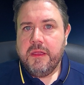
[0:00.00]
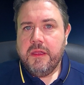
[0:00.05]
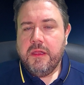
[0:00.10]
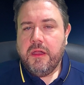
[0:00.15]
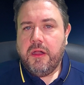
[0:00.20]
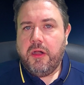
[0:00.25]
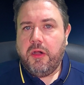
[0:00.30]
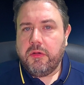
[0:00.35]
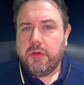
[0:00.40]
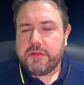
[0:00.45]

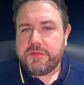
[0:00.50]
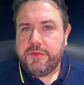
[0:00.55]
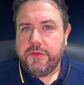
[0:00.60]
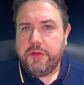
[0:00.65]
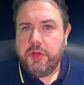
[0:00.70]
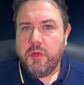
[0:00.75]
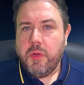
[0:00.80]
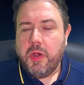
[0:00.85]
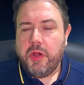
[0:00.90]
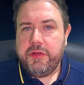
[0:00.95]
Oxford,
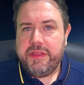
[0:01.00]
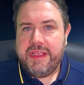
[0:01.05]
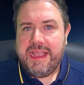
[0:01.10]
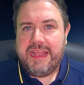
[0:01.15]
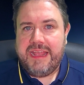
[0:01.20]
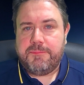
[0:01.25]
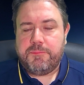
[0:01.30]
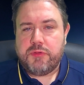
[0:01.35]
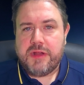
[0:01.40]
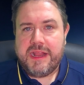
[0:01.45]
who only
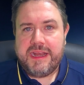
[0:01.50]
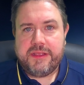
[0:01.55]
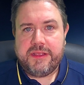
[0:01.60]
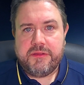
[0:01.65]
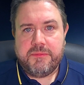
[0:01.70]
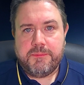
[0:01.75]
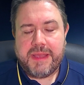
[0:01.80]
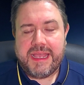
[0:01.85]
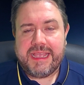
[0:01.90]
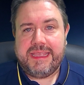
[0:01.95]
had
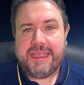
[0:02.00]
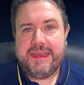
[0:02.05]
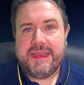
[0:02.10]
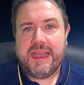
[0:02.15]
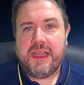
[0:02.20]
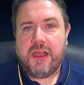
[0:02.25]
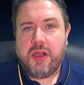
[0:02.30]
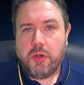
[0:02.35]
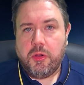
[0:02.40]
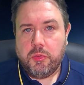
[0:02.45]
Brannigan back in
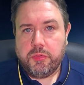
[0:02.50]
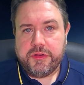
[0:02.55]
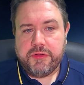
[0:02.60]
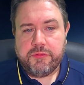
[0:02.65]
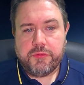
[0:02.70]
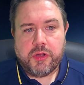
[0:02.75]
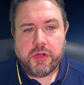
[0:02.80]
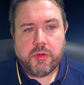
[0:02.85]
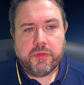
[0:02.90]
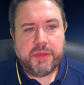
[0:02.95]
that holding
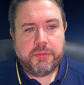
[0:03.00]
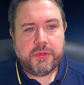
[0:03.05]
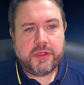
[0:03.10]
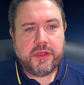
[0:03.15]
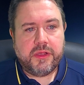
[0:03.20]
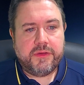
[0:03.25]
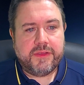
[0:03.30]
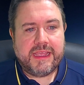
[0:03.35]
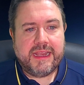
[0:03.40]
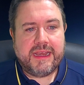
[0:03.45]
role. They were
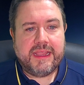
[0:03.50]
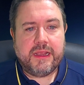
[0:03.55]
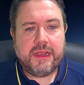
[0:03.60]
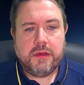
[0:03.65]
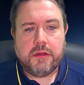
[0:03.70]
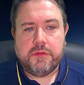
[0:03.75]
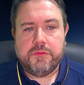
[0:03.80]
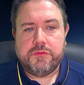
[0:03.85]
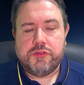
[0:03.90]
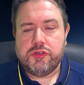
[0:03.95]
kind of getting a
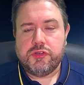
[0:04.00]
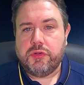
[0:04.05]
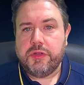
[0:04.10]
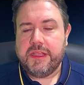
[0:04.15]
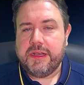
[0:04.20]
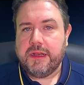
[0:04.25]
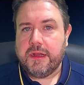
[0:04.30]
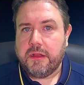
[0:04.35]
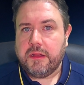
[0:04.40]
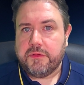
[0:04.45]
lot of joy
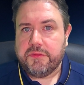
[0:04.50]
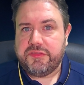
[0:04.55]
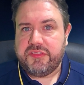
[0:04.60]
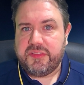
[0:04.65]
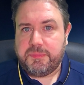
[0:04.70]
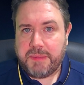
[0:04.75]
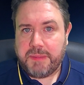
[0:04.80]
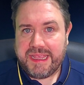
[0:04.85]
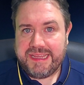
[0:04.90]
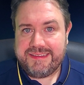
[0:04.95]
and a lot of
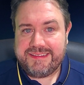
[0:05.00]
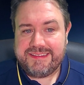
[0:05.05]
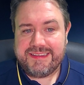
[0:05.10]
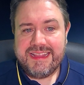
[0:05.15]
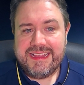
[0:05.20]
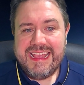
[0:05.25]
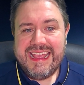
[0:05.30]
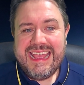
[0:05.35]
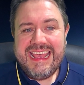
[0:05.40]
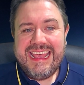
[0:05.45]
space
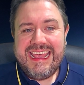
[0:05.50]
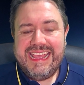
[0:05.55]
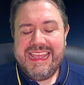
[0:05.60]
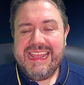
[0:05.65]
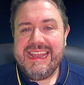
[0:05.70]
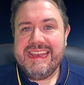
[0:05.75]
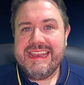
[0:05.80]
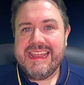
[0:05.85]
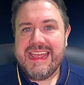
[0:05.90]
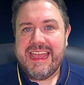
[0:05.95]

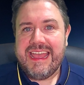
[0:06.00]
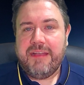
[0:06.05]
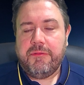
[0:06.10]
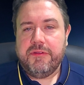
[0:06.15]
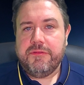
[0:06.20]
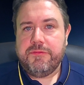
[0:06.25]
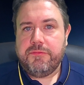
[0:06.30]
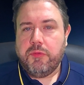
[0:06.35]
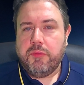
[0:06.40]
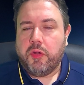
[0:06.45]
in there,
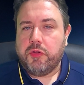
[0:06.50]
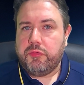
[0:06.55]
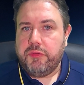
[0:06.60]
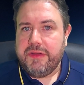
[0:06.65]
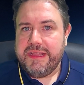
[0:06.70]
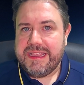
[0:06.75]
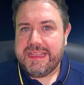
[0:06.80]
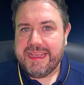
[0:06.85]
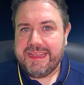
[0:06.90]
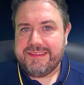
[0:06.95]
with
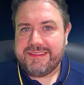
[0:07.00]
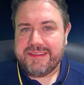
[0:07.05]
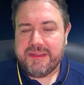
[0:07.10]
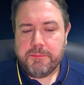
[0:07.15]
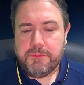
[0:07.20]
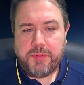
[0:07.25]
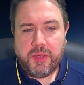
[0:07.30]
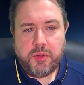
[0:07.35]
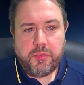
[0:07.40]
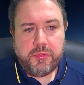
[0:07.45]
Rodriguez
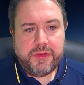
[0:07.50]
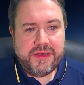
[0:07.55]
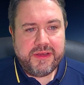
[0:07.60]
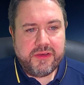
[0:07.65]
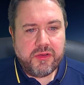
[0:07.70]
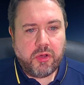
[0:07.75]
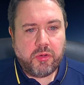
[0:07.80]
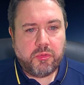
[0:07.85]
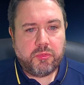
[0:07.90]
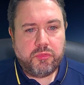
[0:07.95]
and Bodin
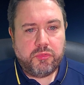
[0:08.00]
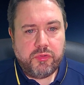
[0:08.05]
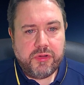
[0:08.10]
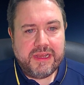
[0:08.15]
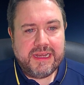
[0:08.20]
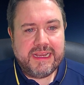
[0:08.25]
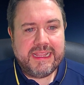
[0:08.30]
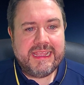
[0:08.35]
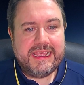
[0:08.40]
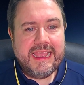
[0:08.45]
not
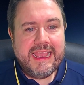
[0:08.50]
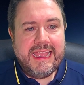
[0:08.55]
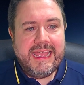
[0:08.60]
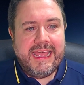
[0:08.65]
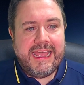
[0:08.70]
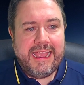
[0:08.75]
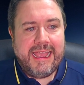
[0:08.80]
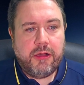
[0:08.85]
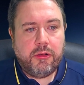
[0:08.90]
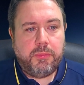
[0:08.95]
really
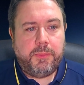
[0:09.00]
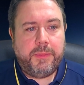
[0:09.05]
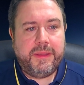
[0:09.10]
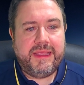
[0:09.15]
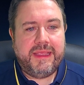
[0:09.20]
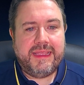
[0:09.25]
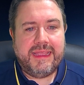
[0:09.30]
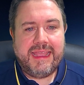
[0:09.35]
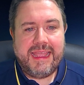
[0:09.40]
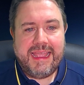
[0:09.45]

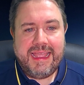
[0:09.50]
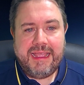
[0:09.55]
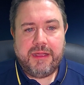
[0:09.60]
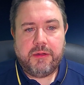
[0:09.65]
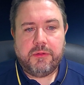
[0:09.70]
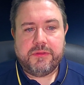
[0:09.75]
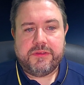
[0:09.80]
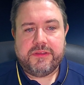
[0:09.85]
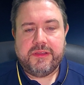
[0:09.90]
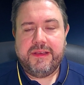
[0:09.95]
helping
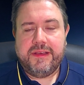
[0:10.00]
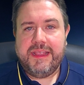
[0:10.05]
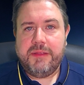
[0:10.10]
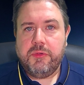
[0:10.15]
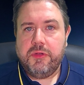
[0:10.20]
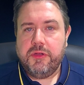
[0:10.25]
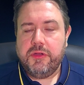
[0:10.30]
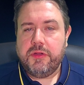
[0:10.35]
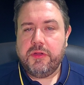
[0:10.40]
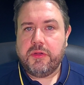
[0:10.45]
out, and they
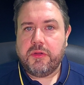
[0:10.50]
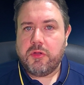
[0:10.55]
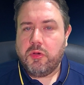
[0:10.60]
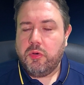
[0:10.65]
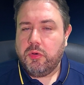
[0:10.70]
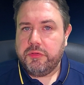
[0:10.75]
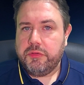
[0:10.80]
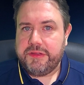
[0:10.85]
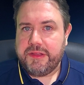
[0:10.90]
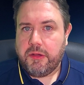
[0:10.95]
were
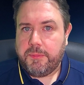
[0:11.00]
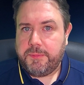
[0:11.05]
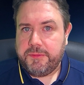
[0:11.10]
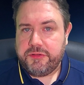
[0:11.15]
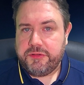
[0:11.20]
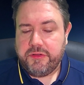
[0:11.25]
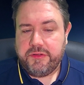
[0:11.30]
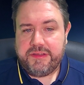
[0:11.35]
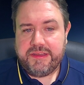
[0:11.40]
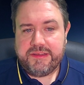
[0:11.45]
causing
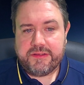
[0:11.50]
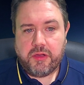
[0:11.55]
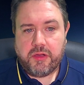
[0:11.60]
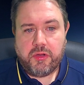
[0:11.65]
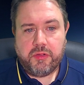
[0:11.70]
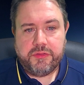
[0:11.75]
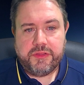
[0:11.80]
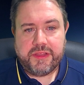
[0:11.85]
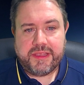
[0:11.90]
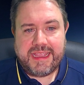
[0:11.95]
opportunities
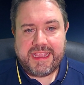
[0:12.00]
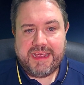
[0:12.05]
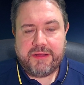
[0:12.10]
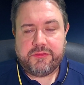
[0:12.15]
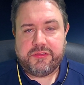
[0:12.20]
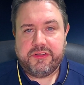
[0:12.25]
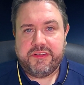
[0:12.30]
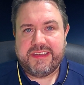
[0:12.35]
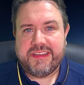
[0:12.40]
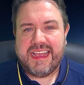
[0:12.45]
on the
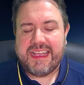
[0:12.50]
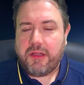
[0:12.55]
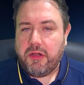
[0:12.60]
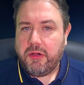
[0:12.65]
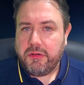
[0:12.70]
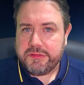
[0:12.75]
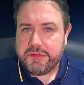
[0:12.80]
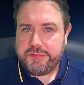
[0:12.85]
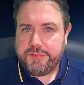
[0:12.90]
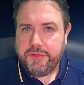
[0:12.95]
counter-attack.
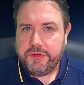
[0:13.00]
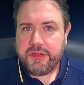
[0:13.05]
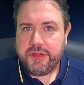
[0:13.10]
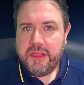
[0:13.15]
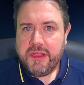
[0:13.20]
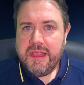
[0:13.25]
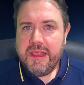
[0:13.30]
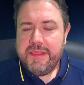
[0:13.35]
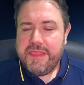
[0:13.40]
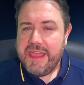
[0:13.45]
Oxford,
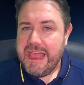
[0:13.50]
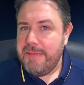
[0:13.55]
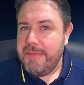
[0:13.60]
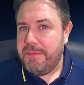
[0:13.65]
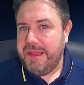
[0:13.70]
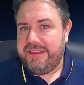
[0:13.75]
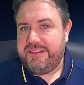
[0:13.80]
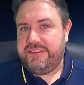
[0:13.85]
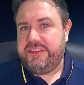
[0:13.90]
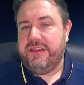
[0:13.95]
their
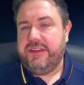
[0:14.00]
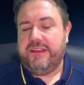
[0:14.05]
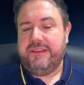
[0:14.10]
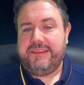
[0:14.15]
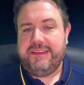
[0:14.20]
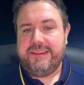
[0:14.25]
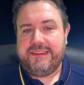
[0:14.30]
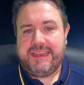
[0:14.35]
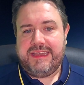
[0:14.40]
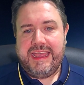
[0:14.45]
best
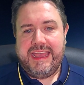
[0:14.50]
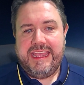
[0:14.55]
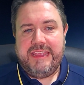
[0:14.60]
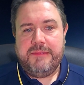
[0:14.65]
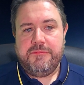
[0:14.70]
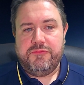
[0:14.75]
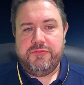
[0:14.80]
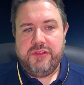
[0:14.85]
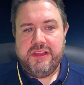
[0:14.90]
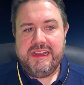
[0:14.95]
chances
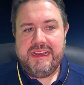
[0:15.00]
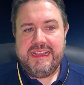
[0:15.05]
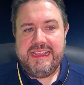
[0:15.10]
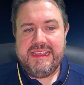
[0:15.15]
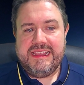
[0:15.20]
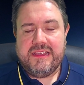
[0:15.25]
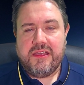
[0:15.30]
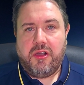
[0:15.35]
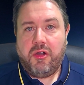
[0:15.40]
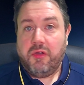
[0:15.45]
came
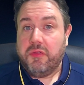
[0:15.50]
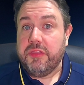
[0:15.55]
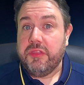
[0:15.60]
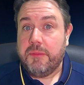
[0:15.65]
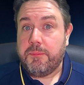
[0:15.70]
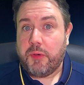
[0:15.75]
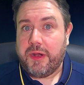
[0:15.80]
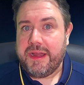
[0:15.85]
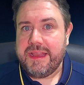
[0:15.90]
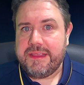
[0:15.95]
really on the
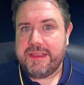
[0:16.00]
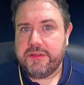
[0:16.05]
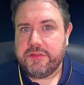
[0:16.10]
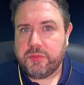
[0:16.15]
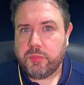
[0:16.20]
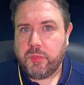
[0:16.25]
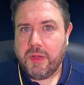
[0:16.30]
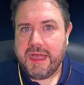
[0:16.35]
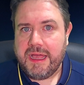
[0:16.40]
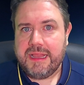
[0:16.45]
break as
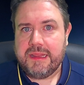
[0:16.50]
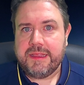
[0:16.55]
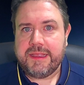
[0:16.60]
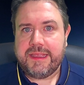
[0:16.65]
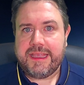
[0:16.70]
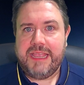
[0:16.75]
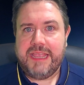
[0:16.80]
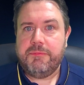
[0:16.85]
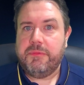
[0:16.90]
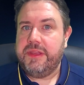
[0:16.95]
well, and
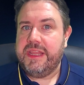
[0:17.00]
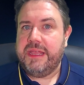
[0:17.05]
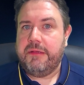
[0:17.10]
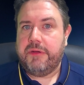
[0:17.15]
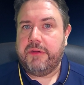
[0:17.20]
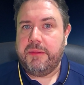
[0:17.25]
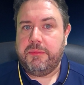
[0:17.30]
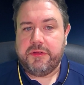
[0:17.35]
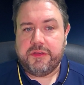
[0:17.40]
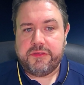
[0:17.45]
came when they
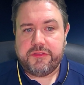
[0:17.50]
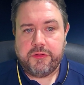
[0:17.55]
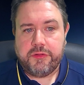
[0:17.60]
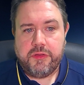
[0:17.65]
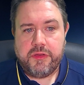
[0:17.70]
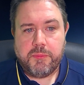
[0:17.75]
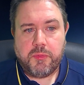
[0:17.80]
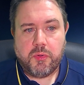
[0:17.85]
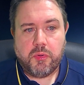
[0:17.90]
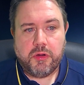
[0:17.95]
were able to turn
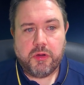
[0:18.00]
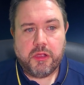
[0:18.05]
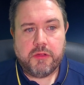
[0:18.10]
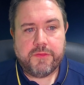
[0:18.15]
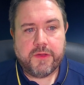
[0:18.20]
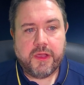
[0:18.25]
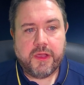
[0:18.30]
the ball over